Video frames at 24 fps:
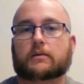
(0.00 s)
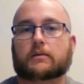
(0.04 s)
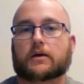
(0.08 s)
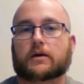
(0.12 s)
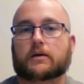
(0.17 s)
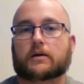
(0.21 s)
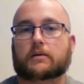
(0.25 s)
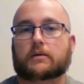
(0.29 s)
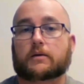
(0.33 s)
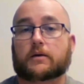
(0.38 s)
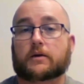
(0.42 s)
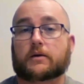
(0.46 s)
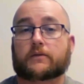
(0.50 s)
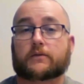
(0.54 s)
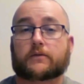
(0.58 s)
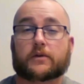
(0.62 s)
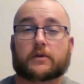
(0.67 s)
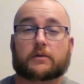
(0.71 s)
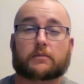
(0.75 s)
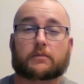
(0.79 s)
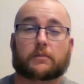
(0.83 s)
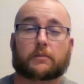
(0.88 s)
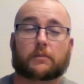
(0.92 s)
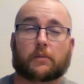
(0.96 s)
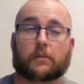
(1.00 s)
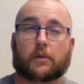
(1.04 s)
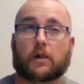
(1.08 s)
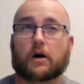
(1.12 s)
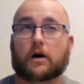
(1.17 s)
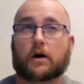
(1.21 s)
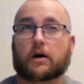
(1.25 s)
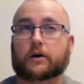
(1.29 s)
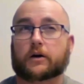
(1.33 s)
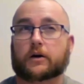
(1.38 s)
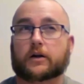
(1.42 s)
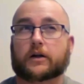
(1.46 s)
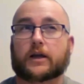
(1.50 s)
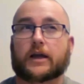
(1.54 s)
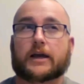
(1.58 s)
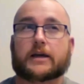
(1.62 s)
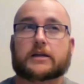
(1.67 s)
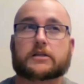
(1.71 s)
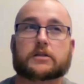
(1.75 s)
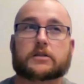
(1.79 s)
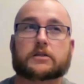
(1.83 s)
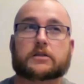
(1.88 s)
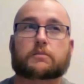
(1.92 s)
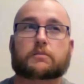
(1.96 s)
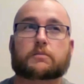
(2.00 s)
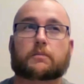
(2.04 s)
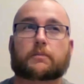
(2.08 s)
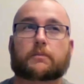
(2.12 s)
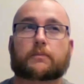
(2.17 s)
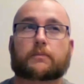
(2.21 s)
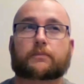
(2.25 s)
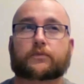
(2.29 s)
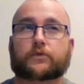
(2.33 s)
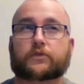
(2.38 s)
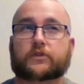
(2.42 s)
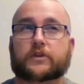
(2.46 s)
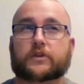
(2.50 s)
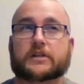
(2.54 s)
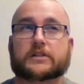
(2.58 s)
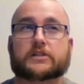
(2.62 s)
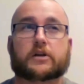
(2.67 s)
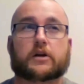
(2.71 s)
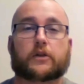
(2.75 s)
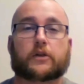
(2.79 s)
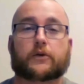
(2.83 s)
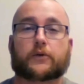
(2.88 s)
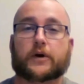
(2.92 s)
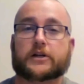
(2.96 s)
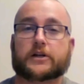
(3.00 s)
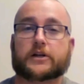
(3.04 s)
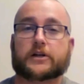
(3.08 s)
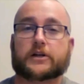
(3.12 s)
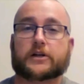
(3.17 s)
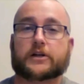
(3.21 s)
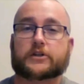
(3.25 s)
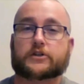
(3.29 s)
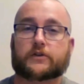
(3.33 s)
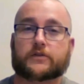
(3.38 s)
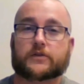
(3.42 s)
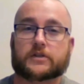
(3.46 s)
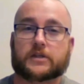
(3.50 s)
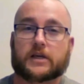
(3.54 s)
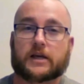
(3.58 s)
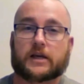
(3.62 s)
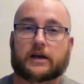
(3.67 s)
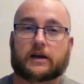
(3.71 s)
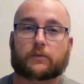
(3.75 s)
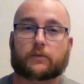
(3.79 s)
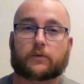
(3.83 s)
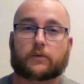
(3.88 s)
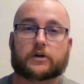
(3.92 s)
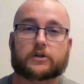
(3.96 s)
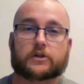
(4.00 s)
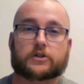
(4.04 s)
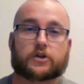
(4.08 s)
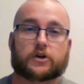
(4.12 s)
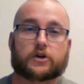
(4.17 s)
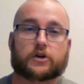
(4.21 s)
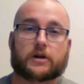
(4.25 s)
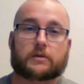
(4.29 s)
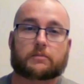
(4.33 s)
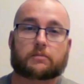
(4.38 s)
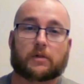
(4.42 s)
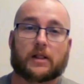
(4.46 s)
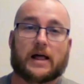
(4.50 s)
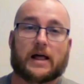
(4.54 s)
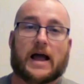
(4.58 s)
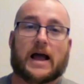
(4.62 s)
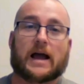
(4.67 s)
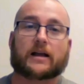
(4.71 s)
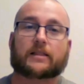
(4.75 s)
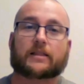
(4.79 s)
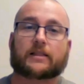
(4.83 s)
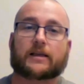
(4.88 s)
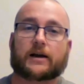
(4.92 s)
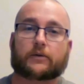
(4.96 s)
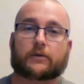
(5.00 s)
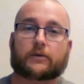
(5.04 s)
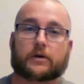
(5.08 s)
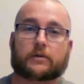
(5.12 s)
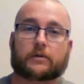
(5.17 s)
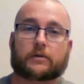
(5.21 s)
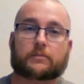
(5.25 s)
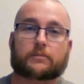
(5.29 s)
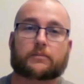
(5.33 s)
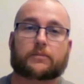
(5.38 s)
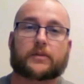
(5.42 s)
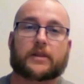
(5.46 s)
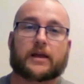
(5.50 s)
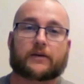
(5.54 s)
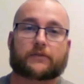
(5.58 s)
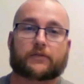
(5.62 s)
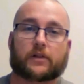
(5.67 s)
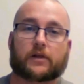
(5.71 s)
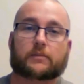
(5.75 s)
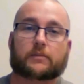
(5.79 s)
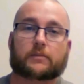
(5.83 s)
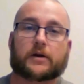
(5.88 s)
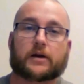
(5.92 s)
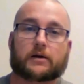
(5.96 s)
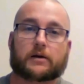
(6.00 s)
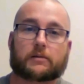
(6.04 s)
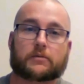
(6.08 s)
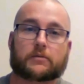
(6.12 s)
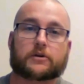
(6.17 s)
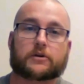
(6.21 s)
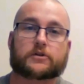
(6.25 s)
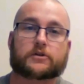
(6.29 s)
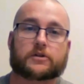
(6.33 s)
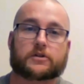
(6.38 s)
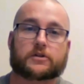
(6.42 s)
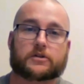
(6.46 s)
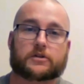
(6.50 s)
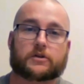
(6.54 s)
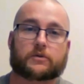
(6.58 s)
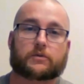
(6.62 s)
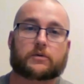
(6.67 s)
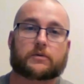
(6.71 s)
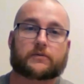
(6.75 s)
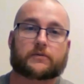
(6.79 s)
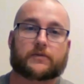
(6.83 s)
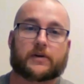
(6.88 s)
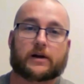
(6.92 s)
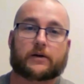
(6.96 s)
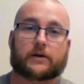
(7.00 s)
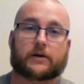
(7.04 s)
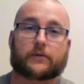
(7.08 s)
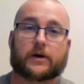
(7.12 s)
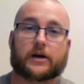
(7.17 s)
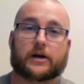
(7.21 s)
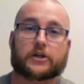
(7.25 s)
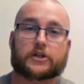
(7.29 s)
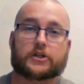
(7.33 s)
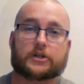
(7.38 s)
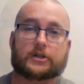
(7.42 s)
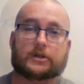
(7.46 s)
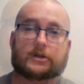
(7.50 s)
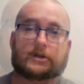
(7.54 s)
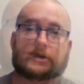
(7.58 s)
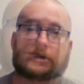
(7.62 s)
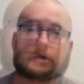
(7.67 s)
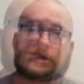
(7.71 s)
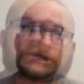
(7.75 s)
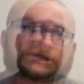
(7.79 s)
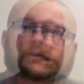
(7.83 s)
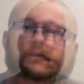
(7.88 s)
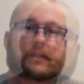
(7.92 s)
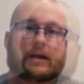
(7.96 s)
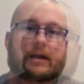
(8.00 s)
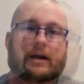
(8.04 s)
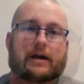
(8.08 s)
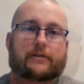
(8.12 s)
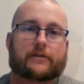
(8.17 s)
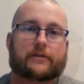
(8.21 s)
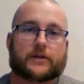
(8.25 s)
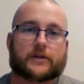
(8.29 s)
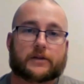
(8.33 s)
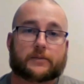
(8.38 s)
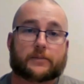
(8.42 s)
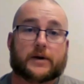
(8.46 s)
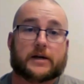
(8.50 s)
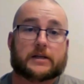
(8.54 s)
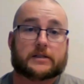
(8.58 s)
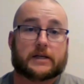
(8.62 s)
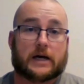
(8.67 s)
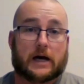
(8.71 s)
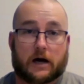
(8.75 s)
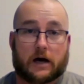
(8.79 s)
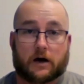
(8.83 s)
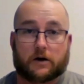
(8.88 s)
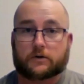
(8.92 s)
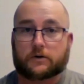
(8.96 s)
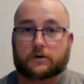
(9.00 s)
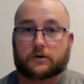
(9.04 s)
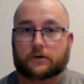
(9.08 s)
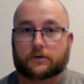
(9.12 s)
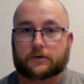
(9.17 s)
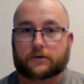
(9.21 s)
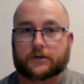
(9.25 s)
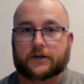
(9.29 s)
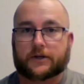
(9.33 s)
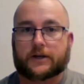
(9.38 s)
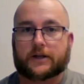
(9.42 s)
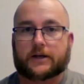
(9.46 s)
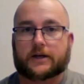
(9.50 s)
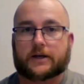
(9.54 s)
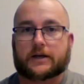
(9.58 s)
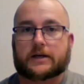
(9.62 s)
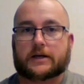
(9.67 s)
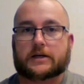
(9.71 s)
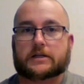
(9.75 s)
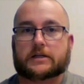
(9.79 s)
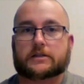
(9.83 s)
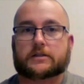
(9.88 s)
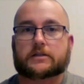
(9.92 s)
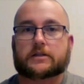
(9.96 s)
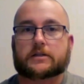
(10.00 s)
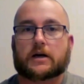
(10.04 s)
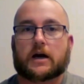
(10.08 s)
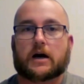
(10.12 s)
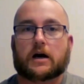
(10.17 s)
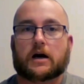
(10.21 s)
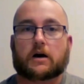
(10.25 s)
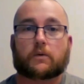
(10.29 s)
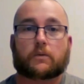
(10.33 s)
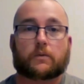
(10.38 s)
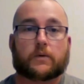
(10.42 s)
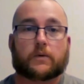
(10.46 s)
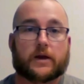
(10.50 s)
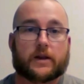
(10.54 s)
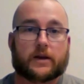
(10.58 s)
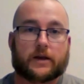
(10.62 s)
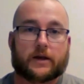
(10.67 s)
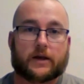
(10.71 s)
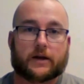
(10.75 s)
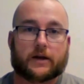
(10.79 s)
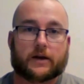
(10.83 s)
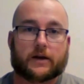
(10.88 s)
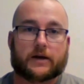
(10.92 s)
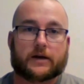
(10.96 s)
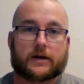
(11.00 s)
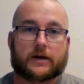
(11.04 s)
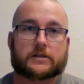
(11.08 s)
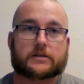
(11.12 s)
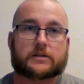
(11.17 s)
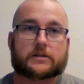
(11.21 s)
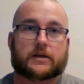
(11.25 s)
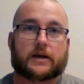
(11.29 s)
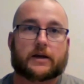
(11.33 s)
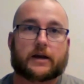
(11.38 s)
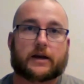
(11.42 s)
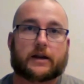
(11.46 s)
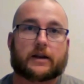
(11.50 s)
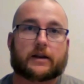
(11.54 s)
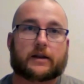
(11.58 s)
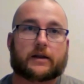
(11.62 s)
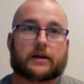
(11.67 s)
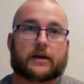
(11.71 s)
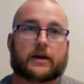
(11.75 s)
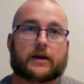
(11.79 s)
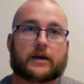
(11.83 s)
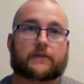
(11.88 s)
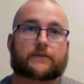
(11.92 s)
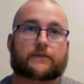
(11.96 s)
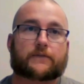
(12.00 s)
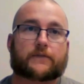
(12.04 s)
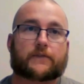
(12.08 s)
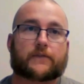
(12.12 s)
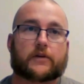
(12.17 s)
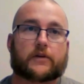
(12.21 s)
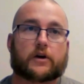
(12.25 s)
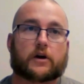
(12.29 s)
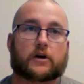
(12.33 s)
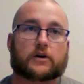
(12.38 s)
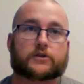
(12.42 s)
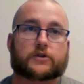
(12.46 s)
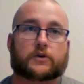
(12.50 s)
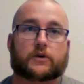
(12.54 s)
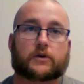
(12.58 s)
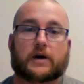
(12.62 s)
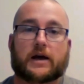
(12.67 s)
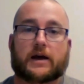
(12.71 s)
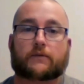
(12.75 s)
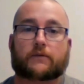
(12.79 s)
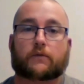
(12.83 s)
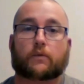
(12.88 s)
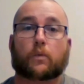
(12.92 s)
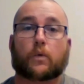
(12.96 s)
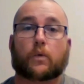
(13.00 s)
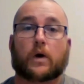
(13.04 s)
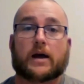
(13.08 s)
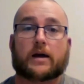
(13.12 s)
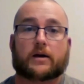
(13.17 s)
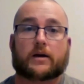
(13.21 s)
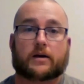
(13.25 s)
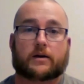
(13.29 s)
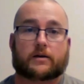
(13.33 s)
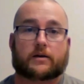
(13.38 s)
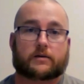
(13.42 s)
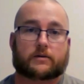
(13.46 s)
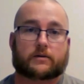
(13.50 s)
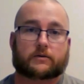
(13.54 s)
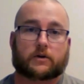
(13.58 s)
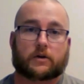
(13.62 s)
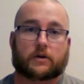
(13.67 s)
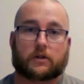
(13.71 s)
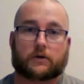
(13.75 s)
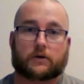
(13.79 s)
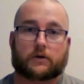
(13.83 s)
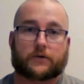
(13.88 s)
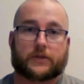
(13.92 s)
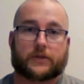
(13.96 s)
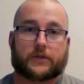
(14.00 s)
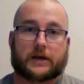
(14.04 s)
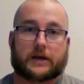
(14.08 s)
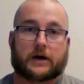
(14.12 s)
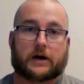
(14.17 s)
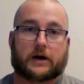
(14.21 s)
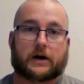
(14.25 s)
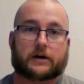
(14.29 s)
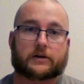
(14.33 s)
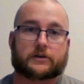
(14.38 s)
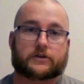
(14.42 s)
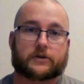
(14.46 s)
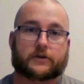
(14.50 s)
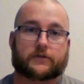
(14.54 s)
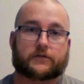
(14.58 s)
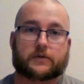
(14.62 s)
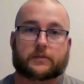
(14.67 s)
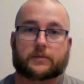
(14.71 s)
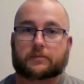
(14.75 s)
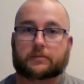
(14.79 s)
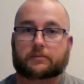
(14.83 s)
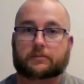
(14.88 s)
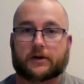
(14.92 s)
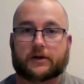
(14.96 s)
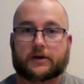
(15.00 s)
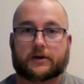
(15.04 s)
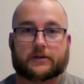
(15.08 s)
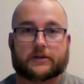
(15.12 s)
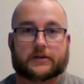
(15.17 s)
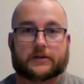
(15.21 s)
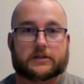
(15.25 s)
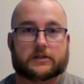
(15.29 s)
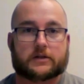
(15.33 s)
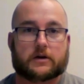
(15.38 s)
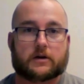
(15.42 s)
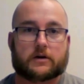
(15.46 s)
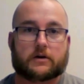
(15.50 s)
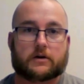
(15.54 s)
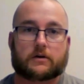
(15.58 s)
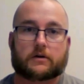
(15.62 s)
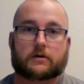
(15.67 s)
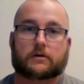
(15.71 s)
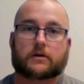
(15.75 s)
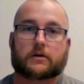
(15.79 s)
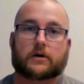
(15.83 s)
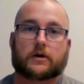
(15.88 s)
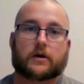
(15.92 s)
In longer cases, discoloration of the skin where it's turning black. That would definitely be an emergency room evaluation. I mean, a lot of it depends how cold it is, how windy it is, and if you also have wet clothing on. So if you've been playing in the snow,